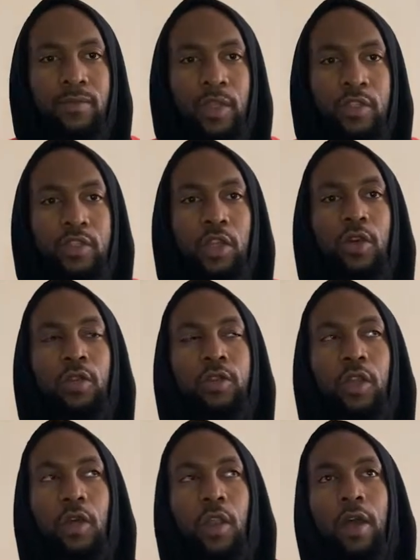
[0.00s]
So
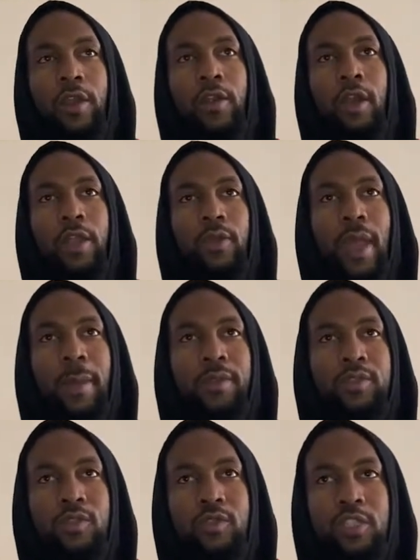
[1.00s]
no longer are you
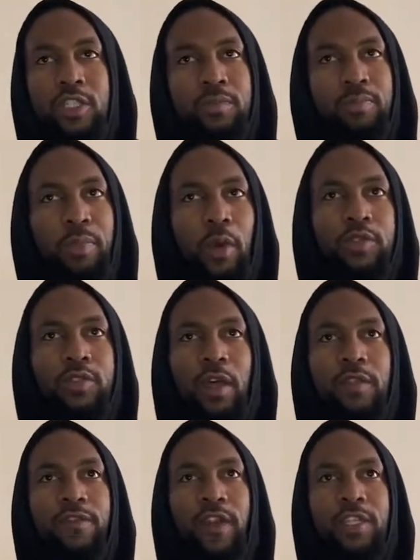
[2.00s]
able to just post
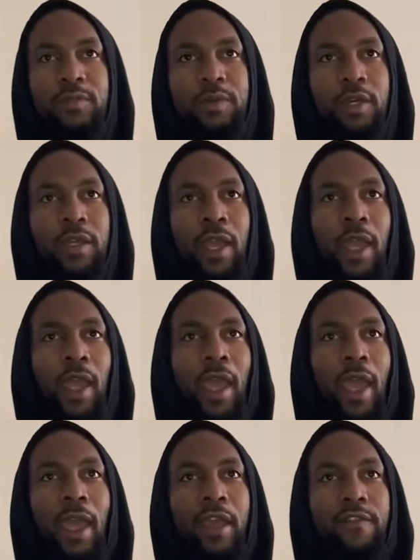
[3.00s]
on Facebook
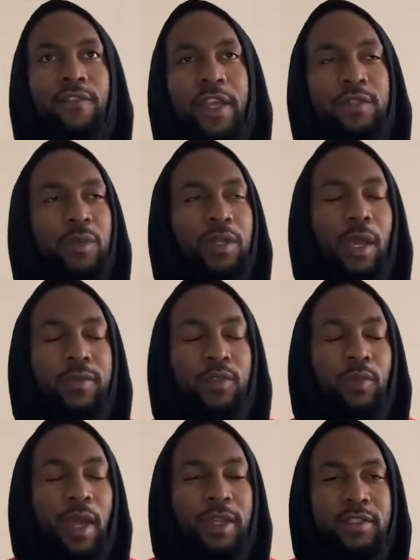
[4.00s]
and Facebook comes
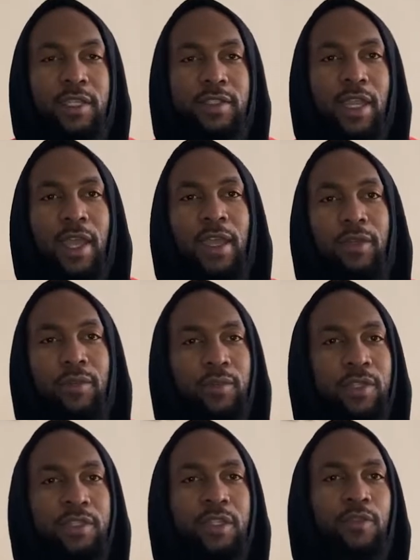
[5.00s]
around and says, hey,
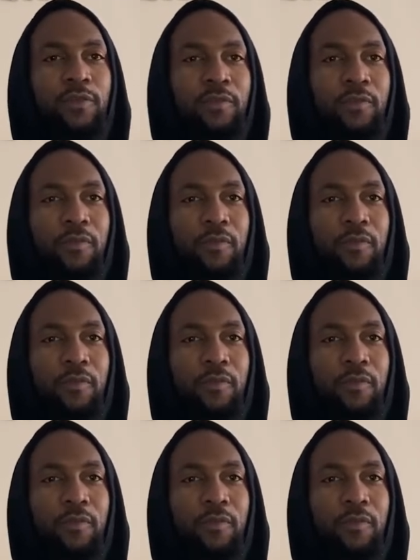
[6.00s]
this doesn't